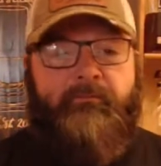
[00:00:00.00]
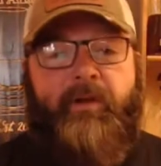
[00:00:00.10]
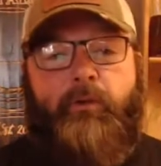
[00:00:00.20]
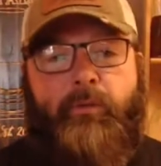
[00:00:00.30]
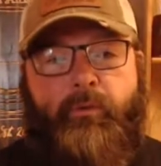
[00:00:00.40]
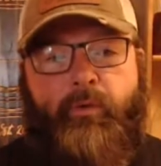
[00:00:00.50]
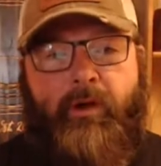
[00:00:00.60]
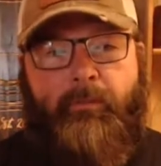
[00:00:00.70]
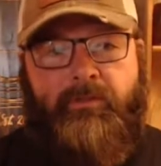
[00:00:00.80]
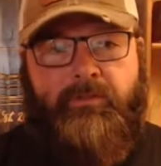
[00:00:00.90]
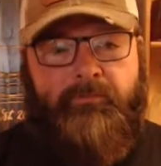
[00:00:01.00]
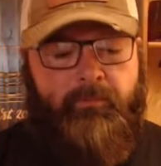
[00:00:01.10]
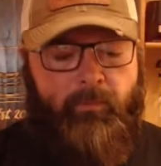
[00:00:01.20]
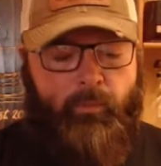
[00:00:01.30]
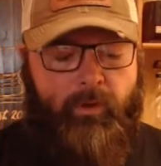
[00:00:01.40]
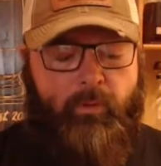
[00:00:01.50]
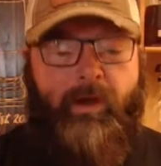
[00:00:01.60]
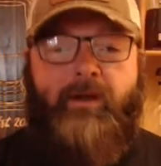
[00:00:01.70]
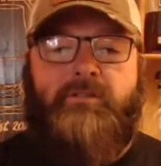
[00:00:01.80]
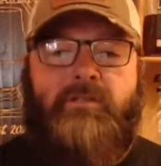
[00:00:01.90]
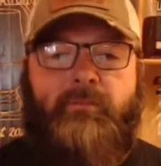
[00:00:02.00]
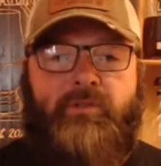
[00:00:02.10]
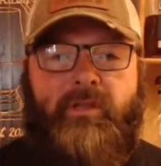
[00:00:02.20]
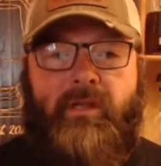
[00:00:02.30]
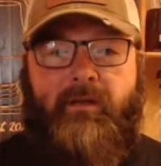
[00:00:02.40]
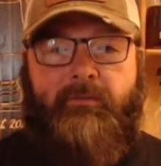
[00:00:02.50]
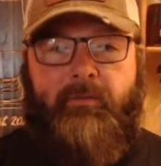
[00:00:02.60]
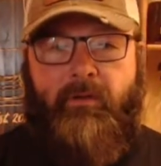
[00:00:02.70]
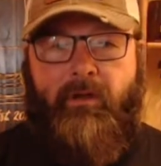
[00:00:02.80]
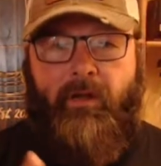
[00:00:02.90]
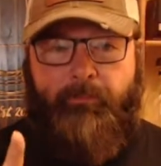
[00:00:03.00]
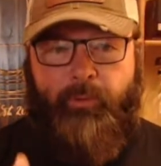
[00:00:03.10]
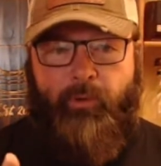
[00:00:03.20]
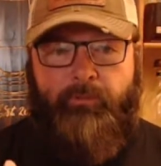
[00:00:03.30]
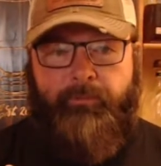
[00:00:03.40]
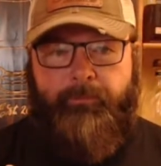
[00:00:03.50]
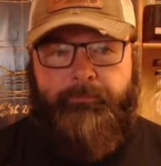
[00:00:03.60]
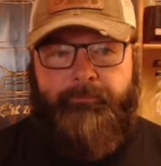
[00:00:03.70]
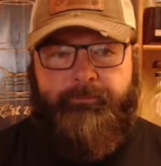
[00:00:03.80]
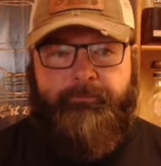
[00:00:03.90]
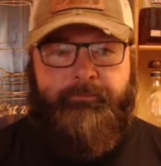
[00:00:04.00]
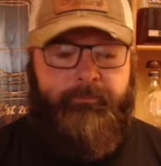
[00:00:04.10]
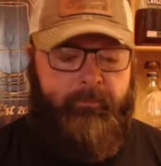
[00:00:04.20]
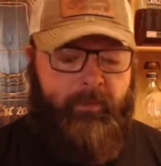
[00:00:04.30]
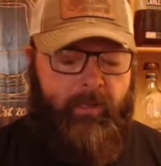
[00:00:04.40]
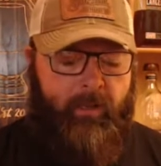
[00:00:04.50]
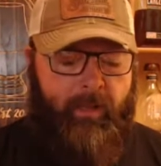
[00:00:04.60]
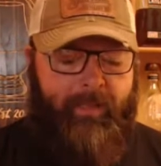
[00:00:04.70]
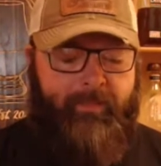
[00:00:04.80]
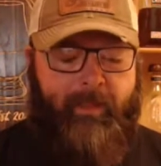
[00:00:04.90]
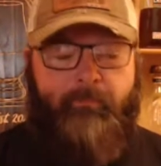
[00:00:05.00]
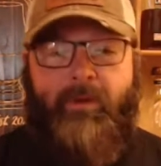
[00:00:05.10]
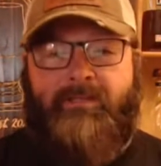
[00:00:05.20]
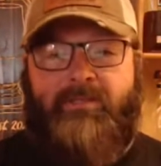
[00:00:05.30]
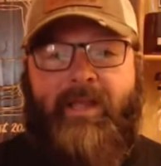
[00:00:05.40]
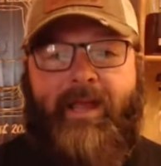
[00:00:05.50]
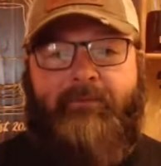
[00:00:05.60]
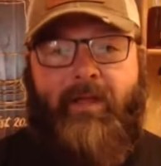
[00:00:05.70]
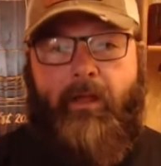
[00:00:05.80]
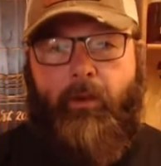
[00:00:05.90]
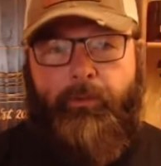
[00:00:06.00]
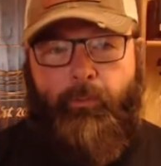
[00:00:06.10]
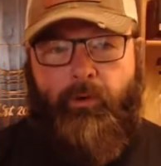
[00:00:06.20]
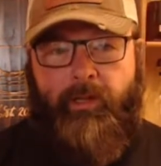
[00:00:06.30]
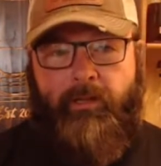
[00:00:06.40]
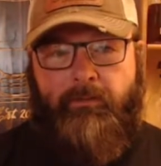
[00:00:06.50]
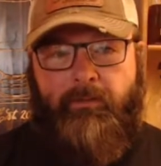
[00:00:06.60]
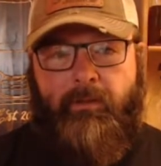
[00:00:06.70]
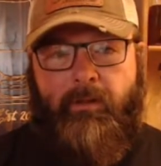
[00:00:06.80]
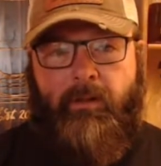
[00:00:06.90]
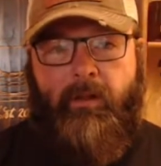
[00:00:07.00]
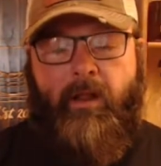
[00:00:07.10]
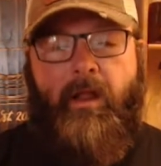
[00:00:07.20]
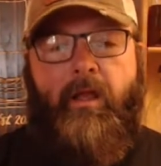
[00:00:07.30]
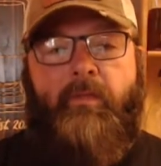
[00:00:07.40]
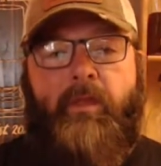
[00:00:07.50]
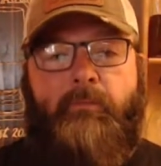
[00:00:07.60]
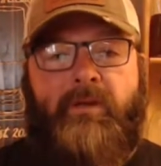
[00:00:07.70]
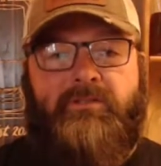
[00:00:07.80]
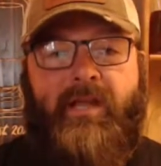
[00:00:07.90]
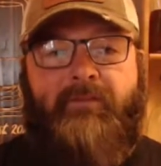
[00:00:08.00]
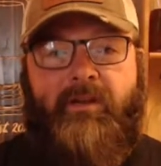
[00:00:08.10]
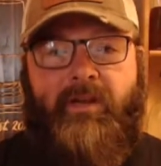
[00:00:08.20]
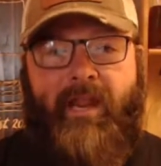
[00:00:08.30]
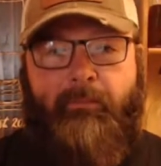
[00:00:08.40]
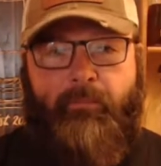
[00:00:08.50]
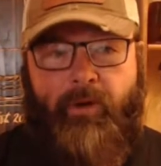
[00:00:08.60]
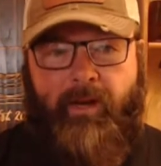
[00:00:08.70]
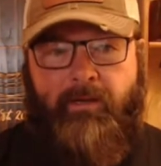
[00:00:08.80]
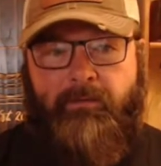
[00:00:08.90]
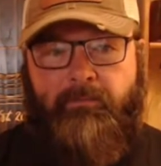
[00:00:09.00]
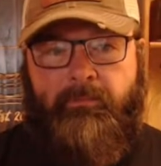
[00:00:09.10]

Federal requirements. It requires them to give a proof. They must have a health warning. They must have a name brand.